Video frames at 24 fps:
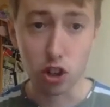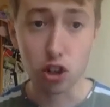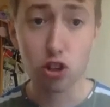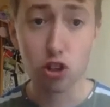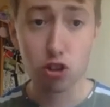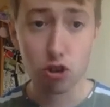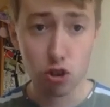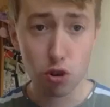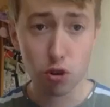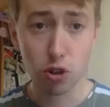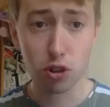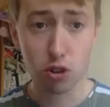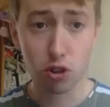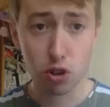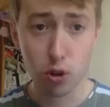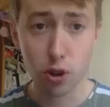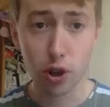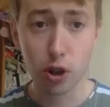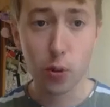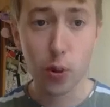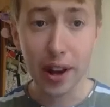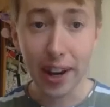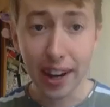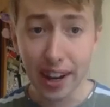Just do it
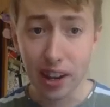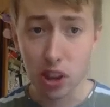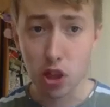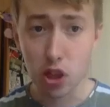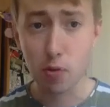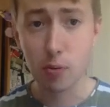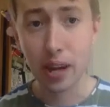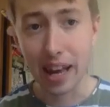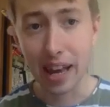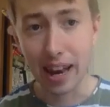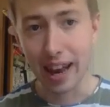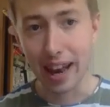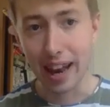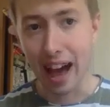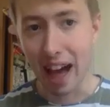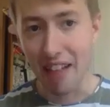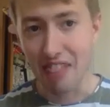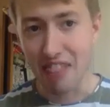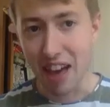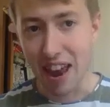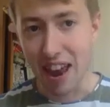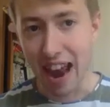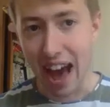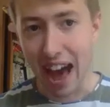quickly at the beginning, and
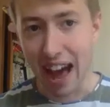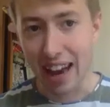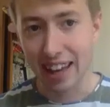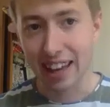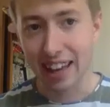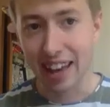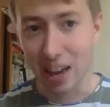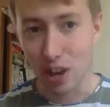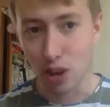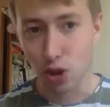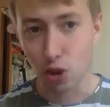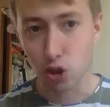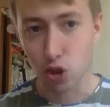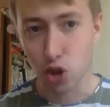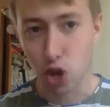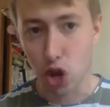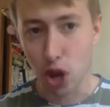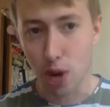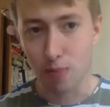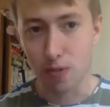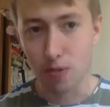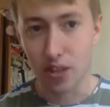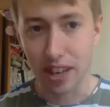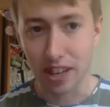then allocate your
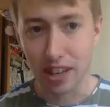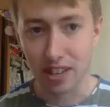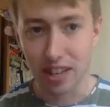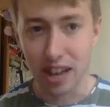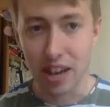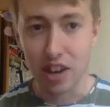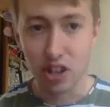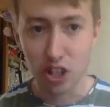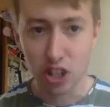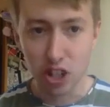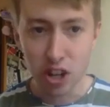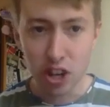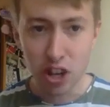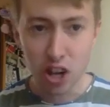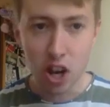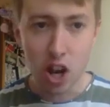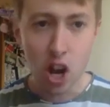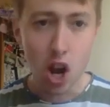time to the extension,